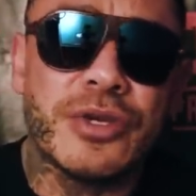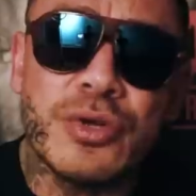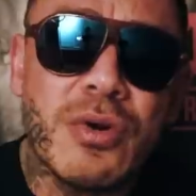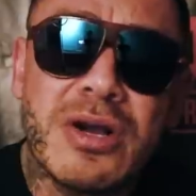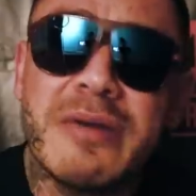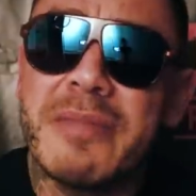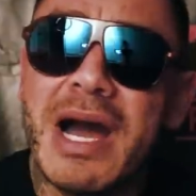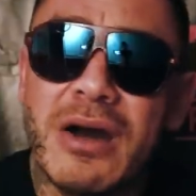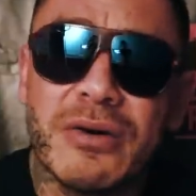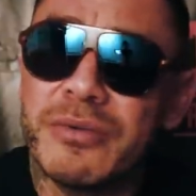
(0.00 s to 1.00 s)
You don't come
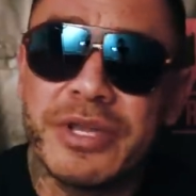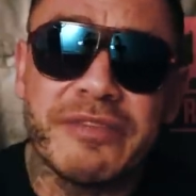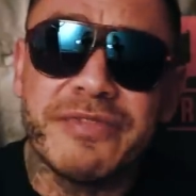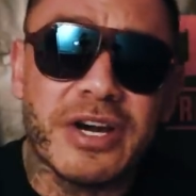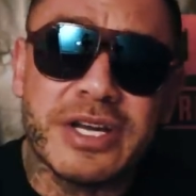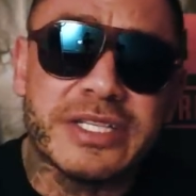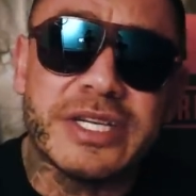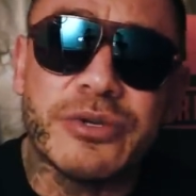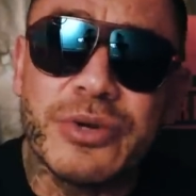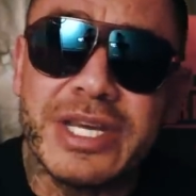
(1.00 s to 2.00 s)
out with a fucking
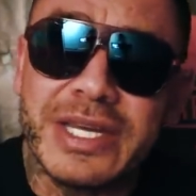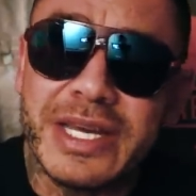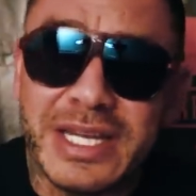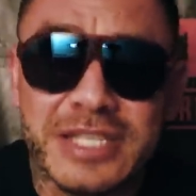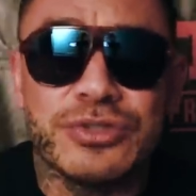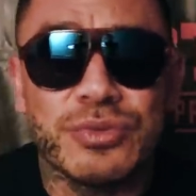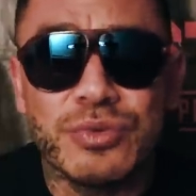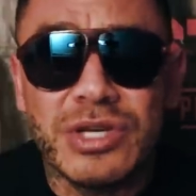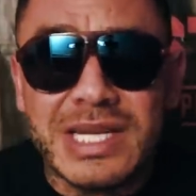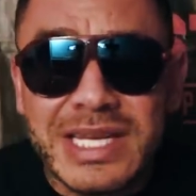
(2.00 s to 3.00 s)
degree unless you
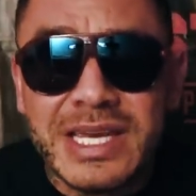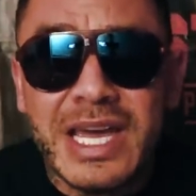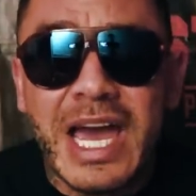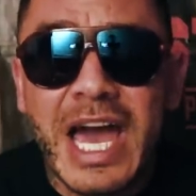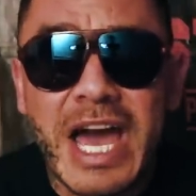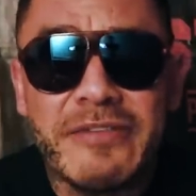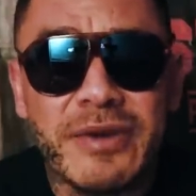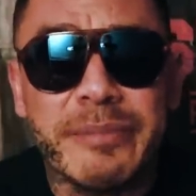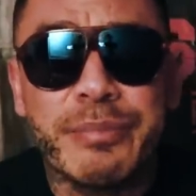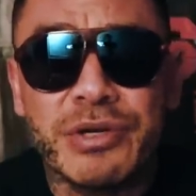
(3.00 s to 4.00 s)
really have
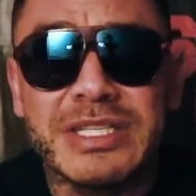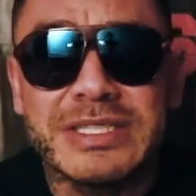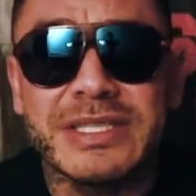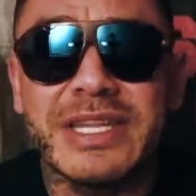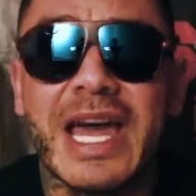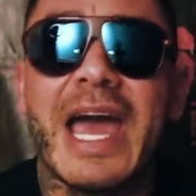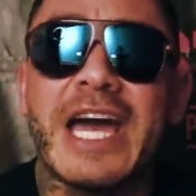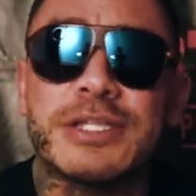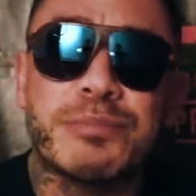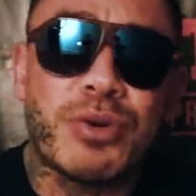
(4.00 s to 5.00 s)
a prison that
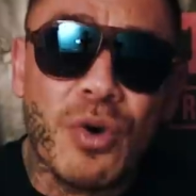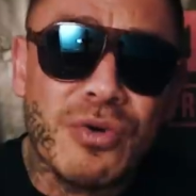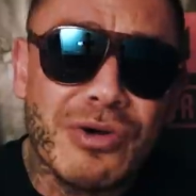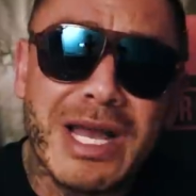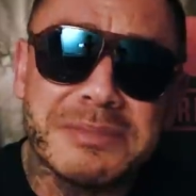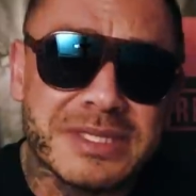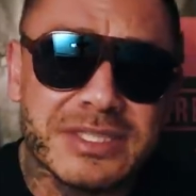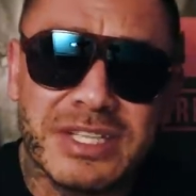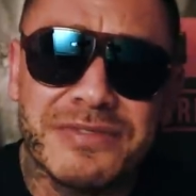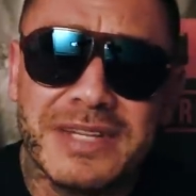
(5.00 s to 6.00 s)
has programs and
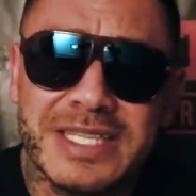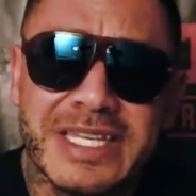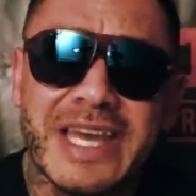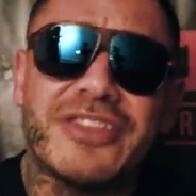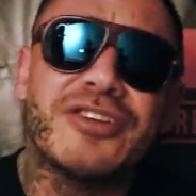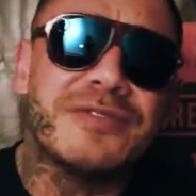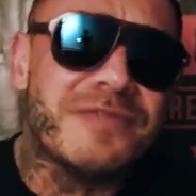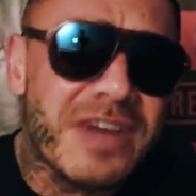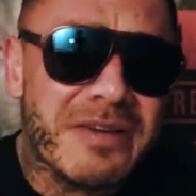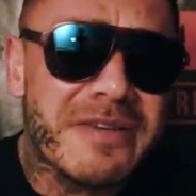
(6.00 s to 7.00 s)
stuff like that. And there's
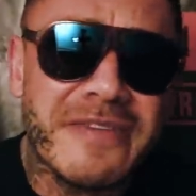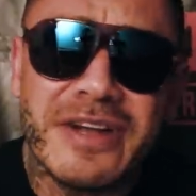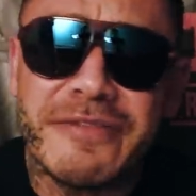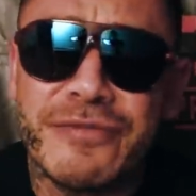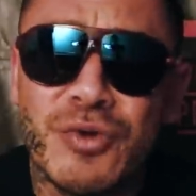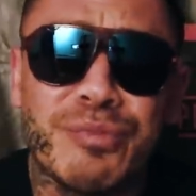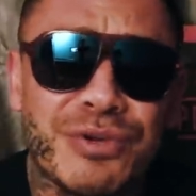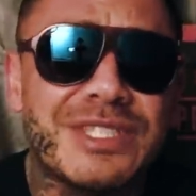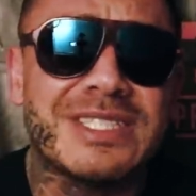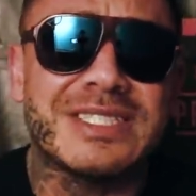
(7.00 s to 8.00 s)
very, very few
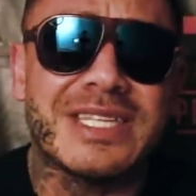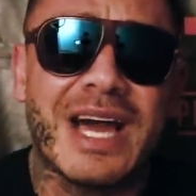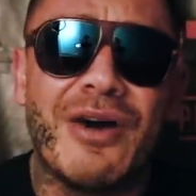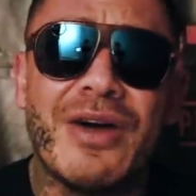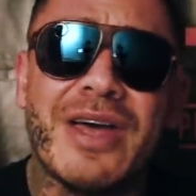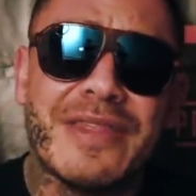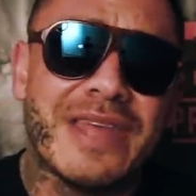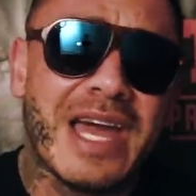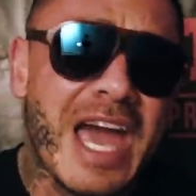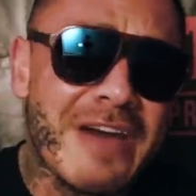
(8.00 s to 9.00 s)
prisons now
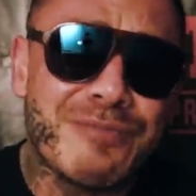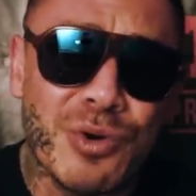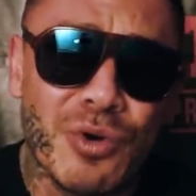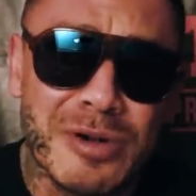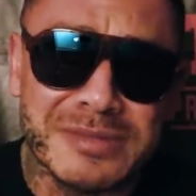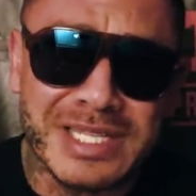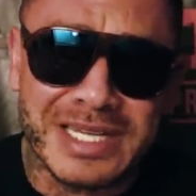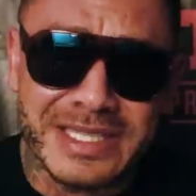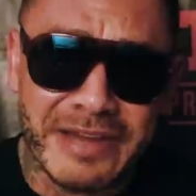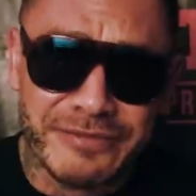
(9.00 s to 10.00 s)
that have programs
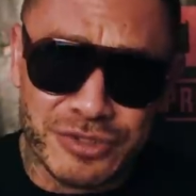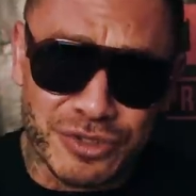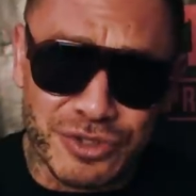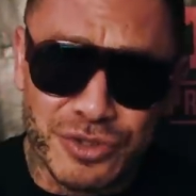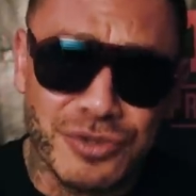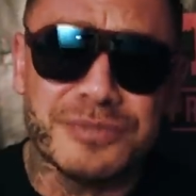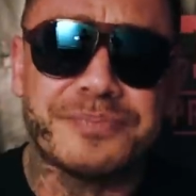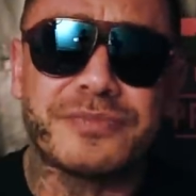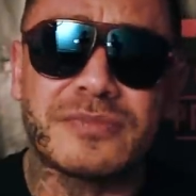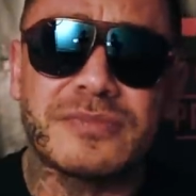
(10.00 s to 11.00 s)
like that to you.